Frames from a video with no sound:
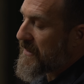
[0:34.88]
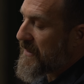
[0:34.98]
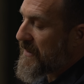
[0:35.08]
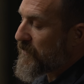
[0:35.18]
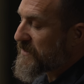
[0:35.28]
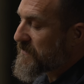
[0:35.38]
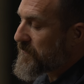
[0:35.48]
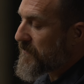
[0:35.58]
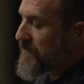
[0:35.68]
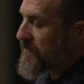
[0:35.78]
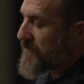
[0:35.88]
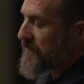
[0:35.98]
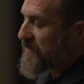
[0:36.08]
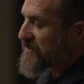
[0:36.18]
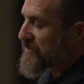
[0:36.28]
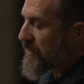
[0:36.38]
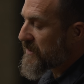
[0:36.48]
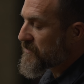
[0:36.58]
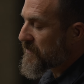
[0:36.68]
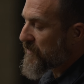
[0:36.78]
It was
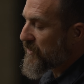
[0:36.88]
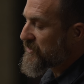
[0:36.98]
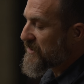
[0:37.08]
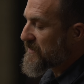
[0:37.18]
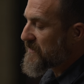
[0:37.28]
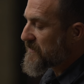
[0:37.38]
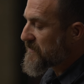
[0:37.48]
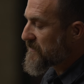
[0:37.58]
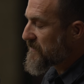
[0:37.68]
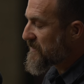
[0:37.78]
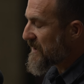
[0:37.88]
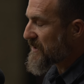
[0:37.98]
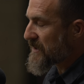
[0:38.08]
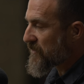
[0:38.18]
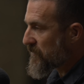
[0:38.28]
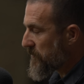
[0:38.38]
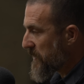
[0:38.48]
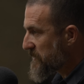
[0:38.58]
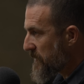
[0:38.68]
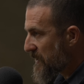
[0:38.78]
starting to emerge in testosterone
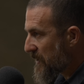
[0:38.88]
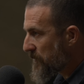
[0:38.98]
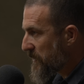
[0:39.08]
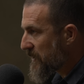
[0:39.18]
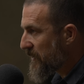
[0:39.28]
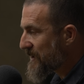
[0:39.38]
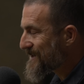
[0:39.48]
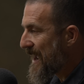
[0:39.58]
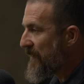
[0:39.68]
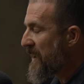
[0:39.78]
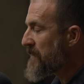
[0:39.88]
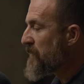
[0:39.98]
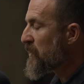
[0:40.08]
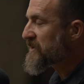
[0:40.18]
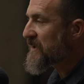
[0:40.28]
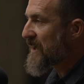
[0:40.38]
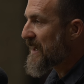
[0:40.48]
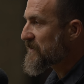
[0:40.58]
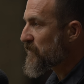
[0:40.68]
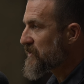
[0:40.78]
replacement therapy clinics, and then mostly
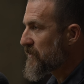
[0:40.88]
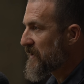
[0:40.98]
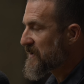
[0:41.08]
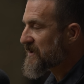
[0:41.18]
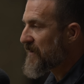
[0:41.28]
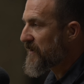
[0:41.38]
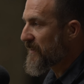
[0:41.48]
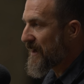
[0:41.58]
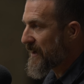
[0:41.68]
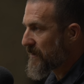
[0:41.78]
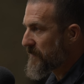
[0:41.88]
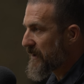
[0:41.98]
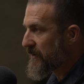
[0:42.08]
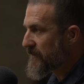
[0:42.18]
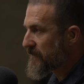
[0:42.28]
guys were doing this stuff and lying about it,